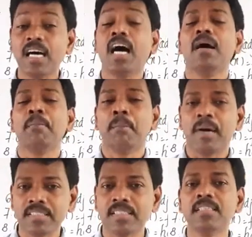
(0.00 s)
Our
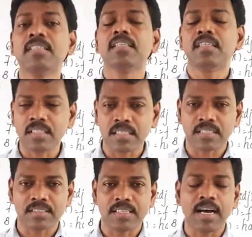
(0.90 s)
Mother
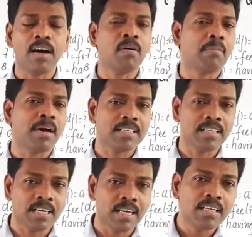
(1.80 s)
Earth. Our
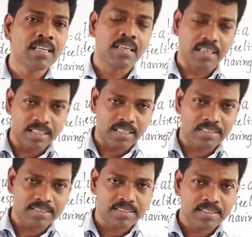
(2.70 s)
Mother Earth.